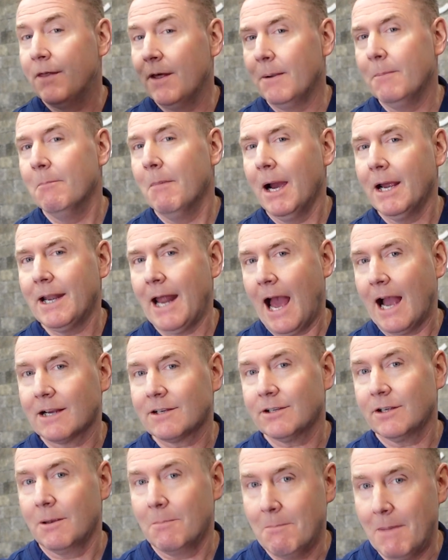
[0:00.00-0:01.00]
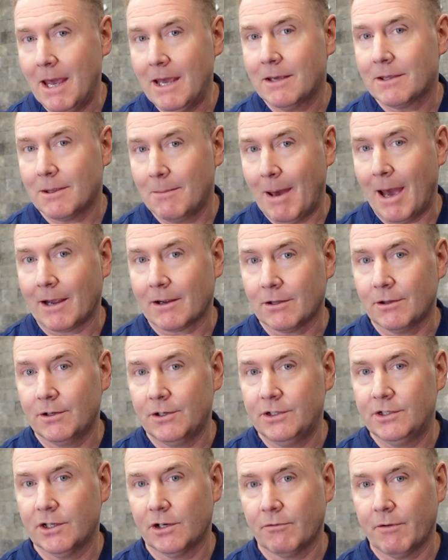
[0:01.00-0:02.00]
that might actually make the macular
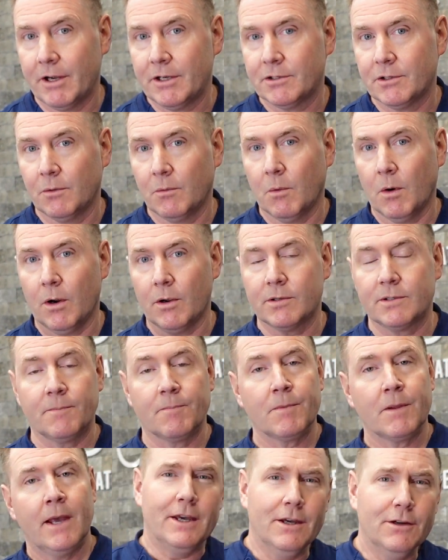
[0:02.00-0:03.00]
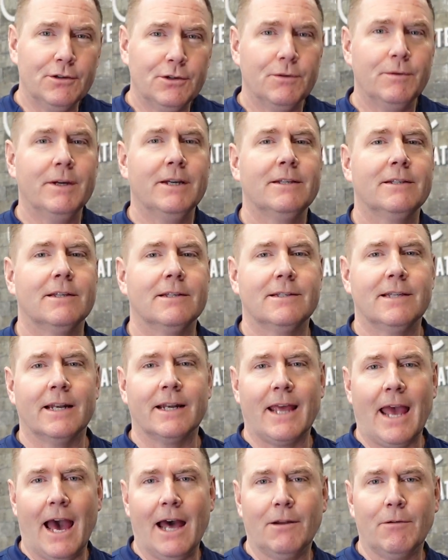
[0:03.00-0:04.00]
degeneration worse? The issue is
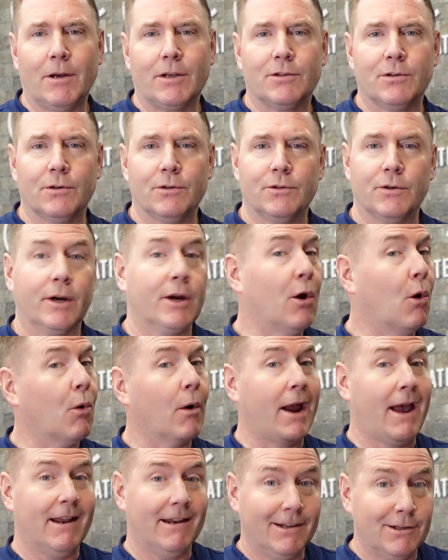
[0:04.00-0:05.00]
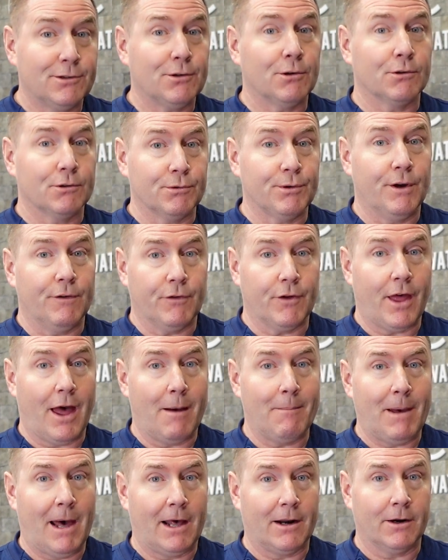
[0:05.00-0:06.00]
in cataract surgery, or any surgery for
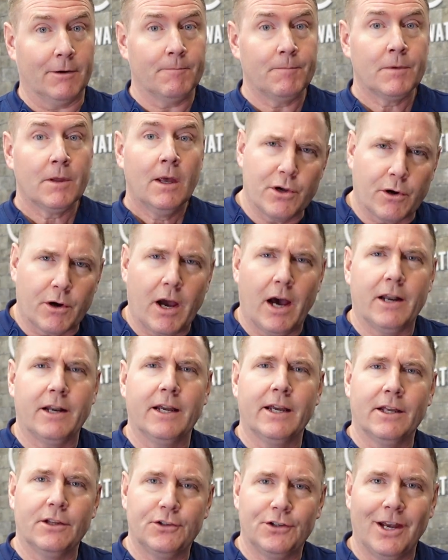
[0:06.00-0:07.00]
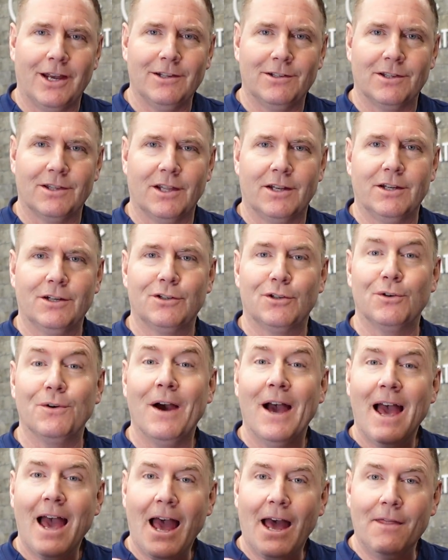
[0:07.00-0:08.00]
that matter, you're cutting and changing the tissue,
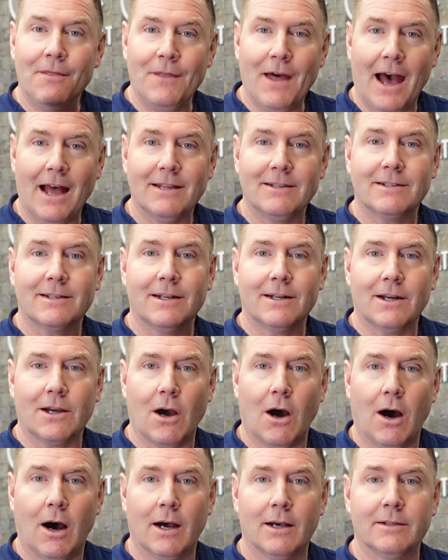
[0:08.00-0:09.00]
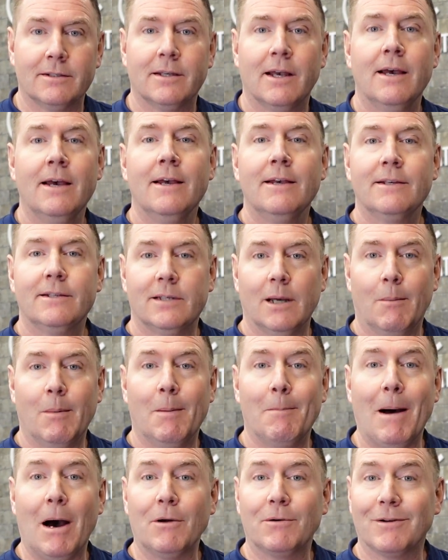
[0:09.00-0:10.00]
and that's going to cause some
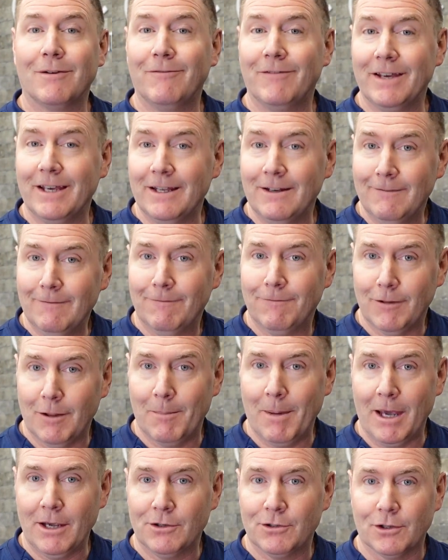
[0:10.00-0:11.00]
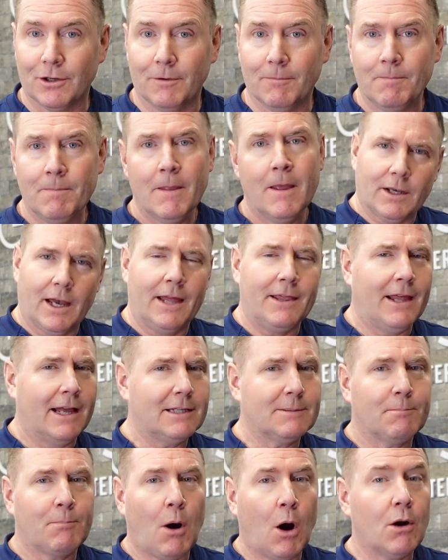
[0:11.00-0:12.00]
amount of inflammation. And
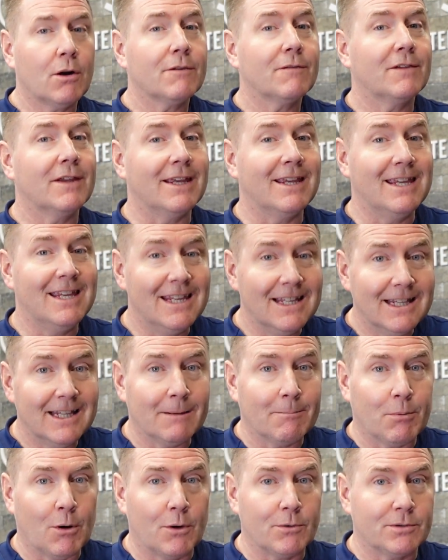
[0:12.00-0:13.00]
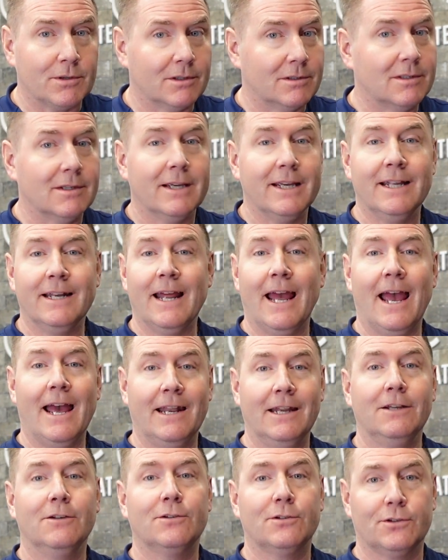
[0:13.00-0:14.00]
that's part of the healing process in
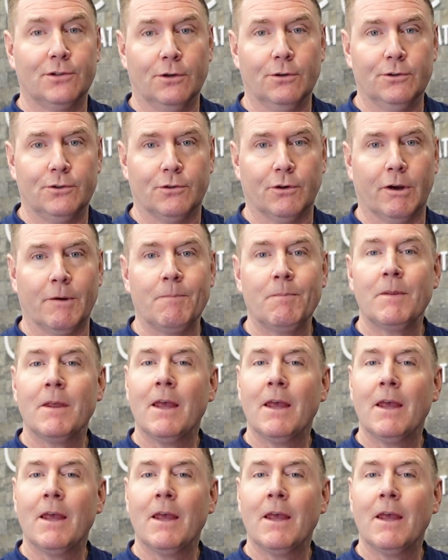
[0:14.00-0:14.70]
any surgery.